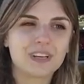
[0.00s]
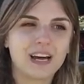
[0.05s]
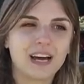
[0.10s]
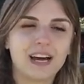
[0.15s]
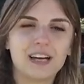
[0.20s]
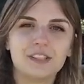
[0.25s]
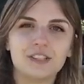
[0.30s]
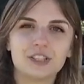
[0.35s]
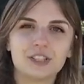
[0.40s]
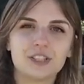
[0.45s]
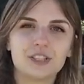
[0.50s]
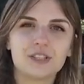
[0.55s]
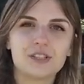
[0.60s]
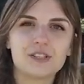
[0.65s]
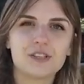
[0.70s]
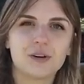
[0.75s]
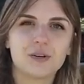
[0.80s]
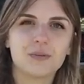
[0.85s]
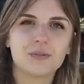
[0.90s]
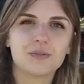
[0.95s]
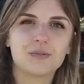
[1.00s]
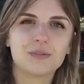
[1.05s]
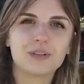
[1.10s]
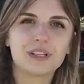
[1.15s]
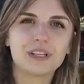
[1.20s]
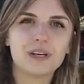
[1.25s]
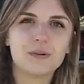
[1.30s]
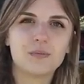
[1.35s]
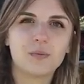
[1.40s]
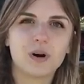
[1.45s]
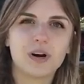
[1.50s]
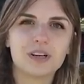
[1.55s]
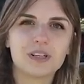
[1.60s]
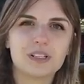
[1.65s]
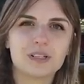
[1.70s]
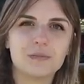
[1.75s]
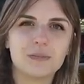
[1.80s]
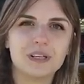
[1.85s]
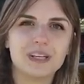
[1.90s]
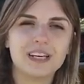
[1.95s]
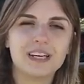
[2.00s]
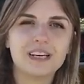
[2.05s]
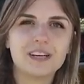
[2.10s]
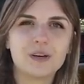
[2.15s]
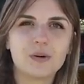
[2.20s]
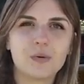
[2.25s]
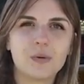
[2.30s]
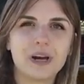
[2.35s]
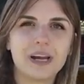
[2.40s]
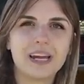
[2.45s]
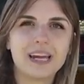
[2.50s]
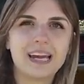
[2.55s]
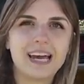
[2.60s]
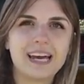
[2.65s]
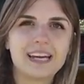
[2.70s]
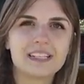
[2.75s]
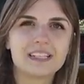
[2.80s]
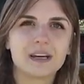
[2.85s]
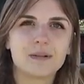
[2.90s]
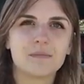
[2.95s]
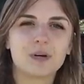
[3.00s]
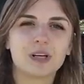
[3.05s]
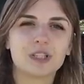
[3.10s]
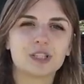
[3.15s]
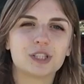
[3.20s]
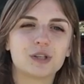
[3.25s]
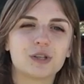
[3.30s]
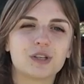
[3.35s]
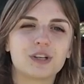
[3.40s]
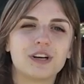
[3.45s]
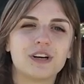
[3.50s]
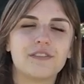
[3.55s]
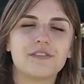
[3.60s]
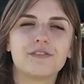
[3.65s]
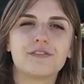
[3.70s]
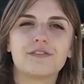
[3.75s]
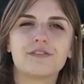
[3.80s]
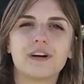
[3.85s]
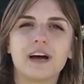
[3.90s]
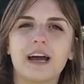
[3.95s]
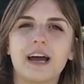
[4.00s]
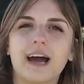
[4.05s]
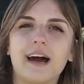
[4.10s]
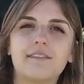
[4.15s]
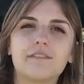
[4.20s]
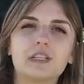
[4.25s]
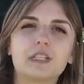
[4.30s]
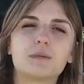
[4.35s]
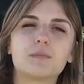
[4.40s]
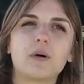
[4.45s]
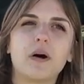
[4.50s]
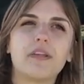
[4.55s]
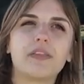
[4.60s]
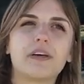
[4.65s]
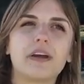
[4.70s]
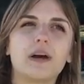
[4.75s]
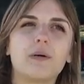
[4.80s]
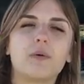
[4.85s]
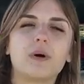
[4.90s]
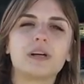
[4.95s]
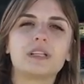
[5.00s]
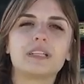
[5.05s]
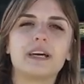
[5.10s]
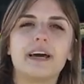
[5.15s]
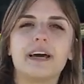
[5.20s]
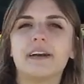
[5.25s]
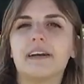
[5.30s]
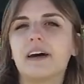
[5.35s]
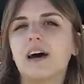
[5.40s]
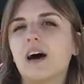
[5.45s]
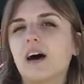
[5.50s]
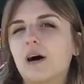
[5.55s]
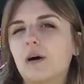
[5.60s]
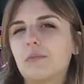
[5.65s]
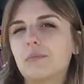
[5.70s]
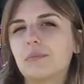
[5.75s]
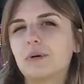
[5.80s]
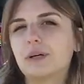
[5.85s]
I just don't really want to be quite yet. I'm not sure if I have a spot that I want to end up.